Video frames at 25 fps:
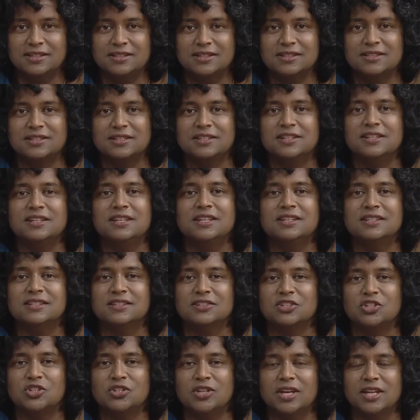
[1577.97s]
Sister Denise
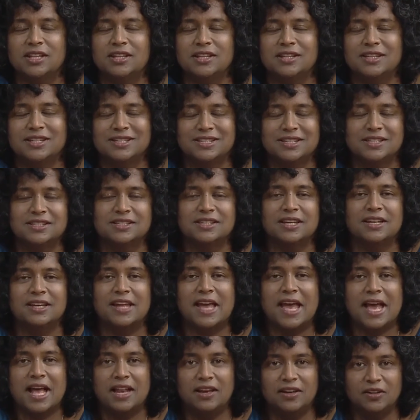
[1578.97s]
has shared that this is an
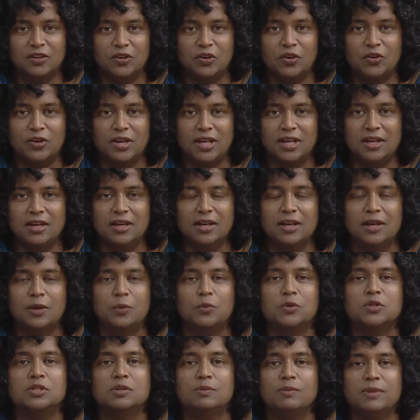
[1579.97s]
allegory,
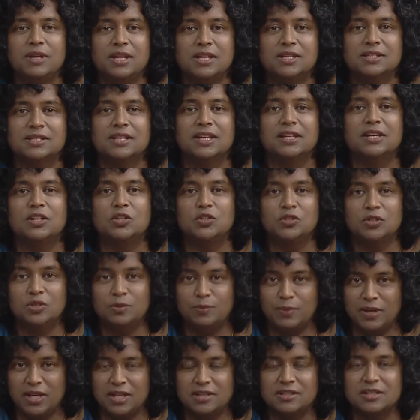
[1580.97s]
which means that it should
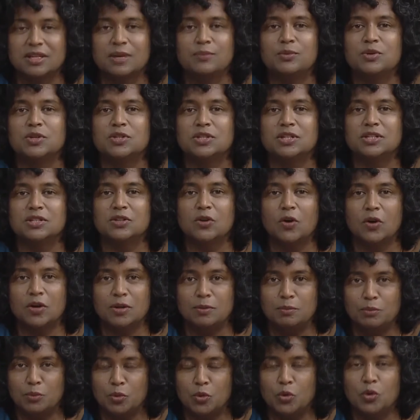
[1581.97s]
be interpreted
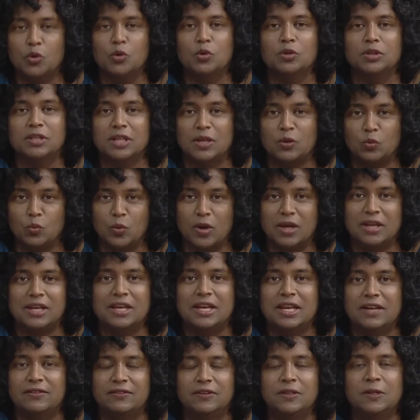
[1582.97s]
on more than one
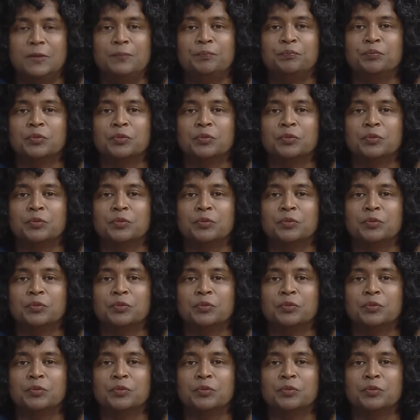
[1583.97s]
level.